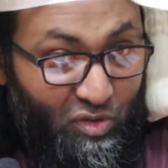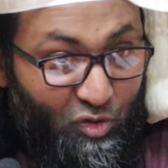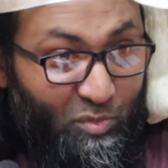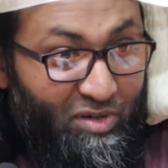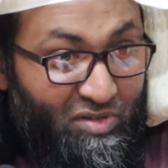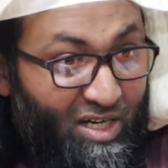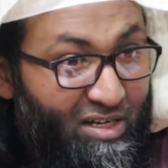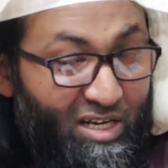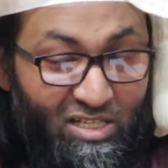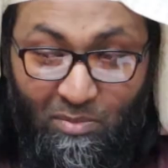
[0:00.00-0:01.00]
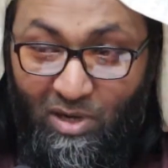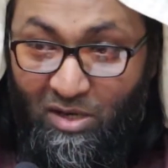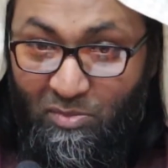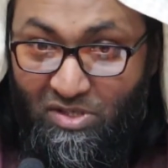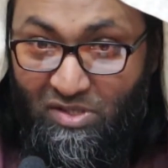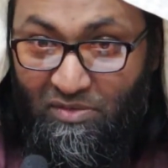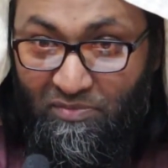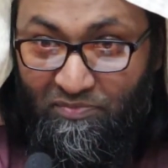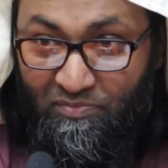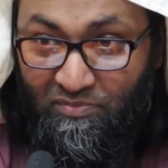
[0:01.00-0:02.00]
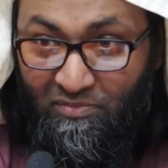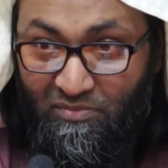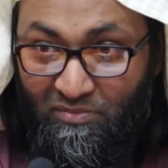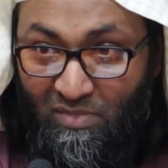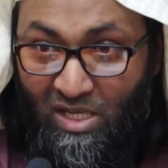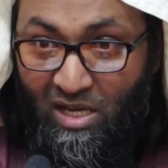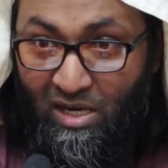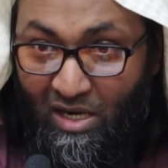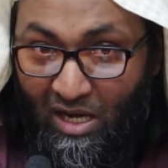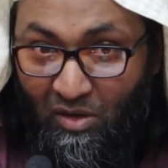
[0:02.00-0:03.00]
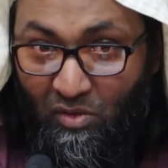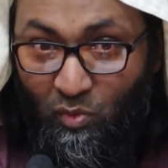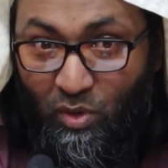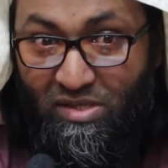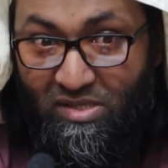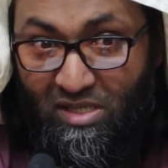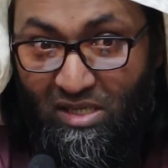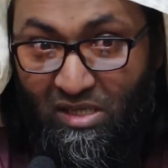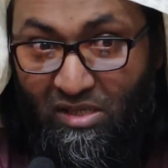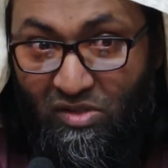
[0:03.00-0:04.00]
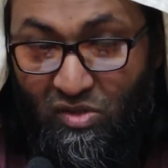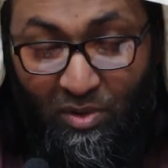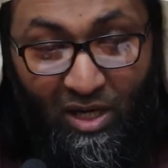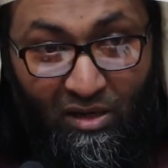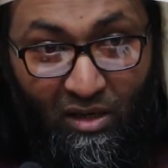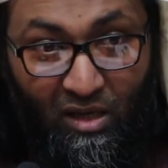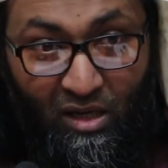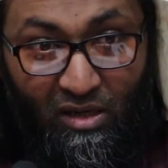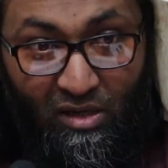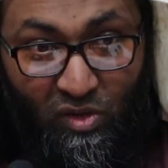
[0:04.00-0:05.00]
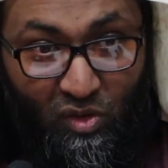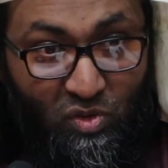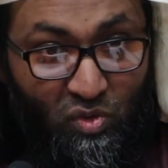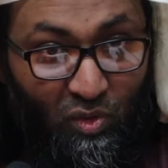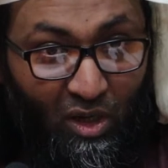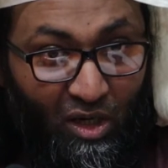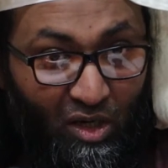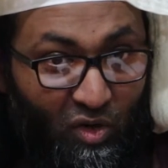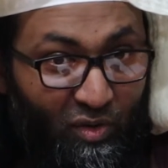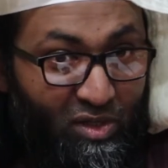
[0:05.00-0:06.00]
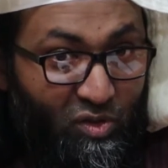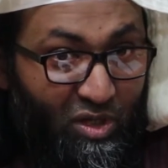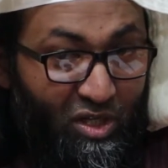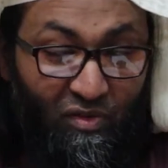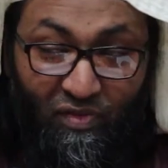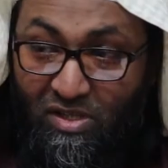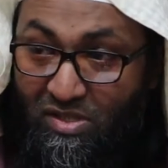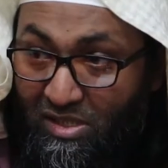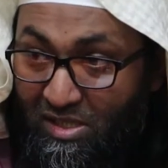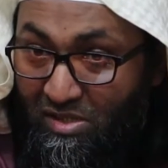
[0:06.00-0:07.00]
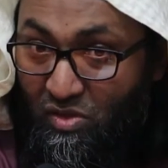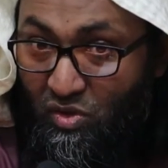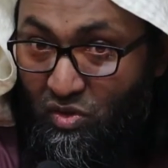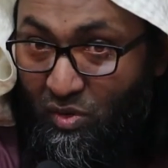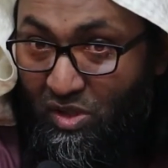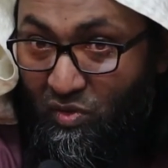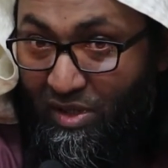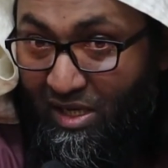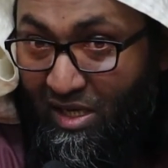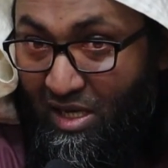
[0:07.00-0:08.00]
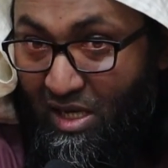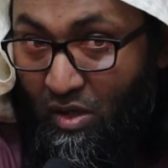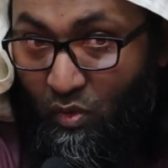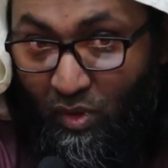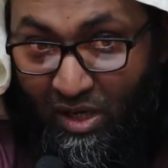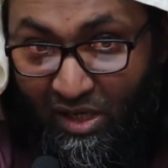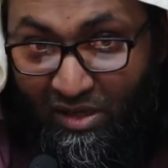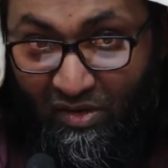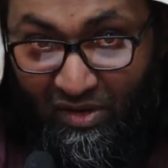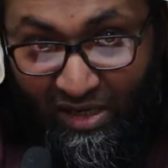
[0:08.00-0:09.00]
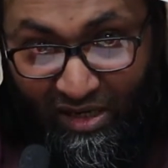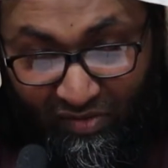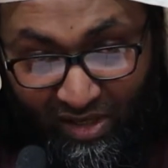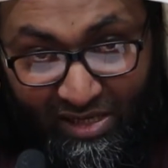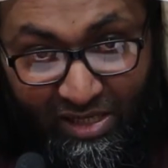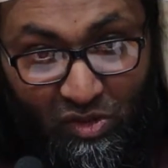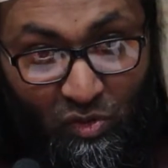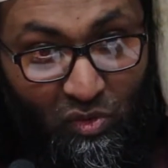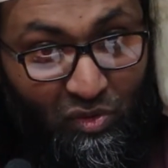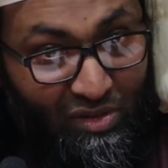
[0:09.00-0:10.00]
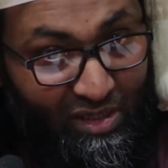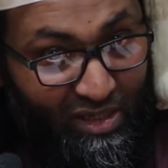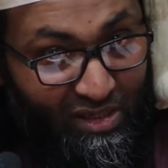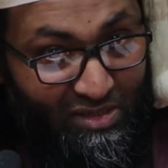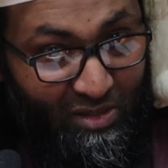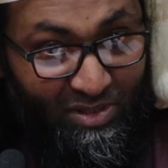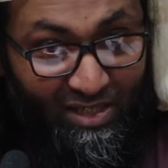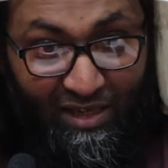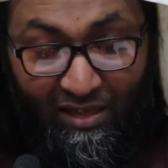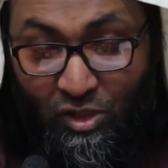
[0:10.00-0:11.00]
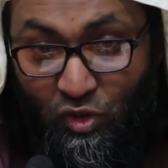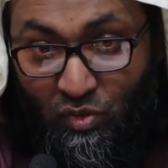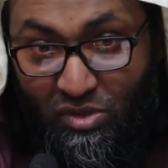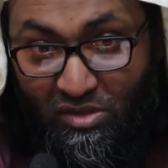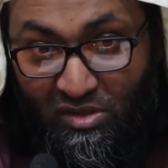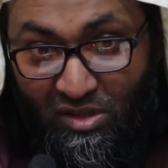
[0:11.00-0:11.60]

You would be resurrected as a blind person. Now, we see, subhanAllah, those who are going to the universities, those who are doing work related to the subject that they choose.